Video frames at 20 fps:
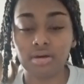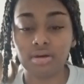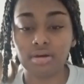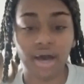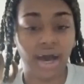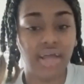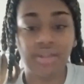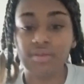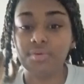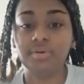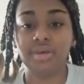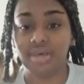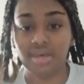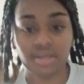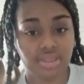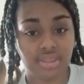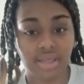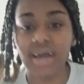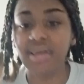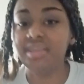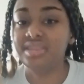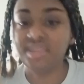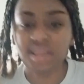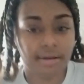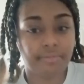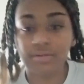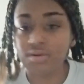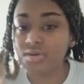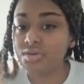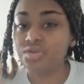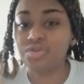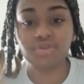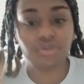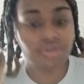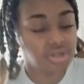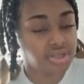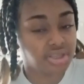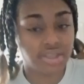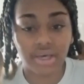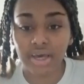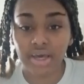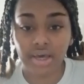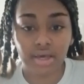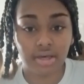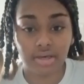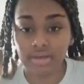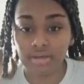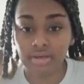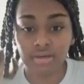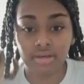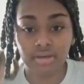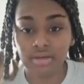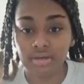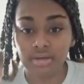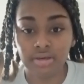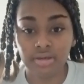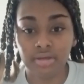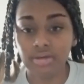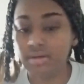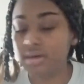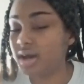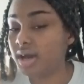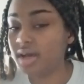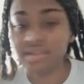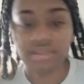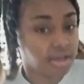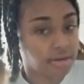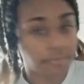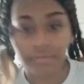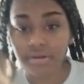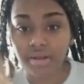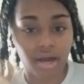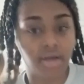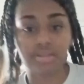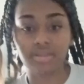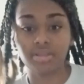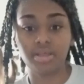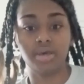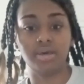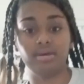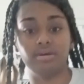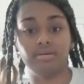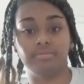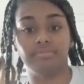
I don't get that. I never understood that. I never got that.